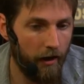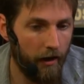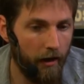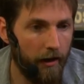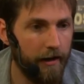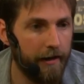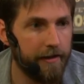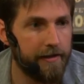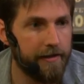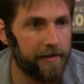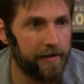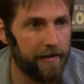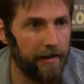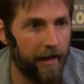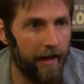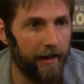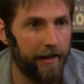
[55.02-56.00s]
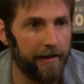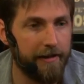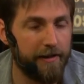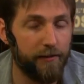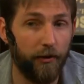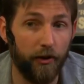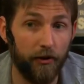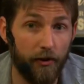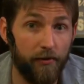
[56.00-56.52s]
It's
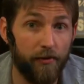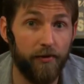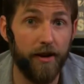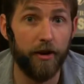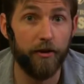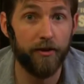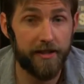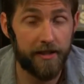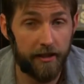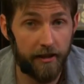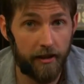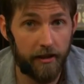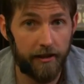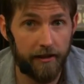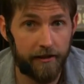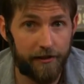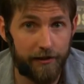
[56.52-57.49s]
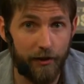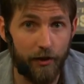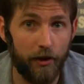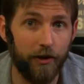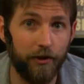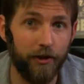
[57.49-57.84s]
for the theoretical gear score,